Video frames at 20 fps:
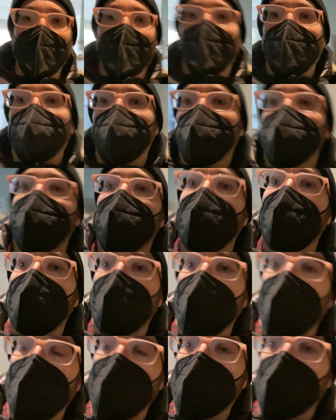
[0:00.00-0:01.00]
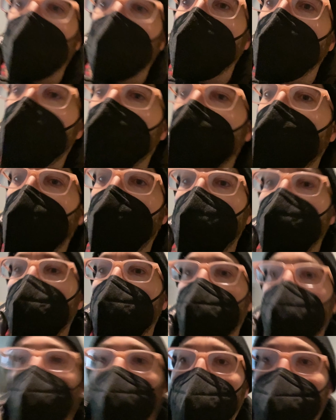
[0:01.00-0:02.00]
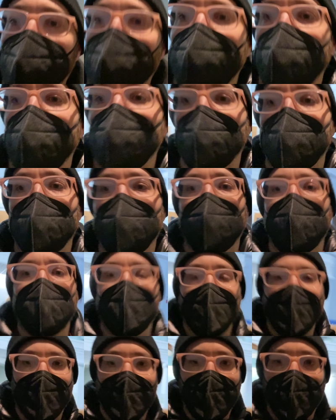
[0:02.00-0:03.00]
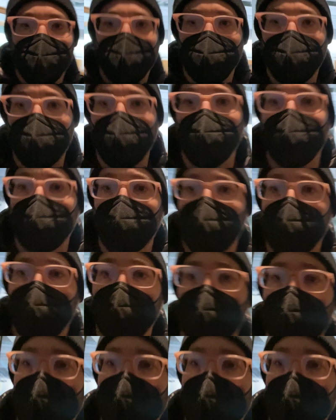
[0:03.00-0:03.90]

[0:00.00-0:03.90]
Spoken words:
which is kind of nice because, you know, we're near the students and get to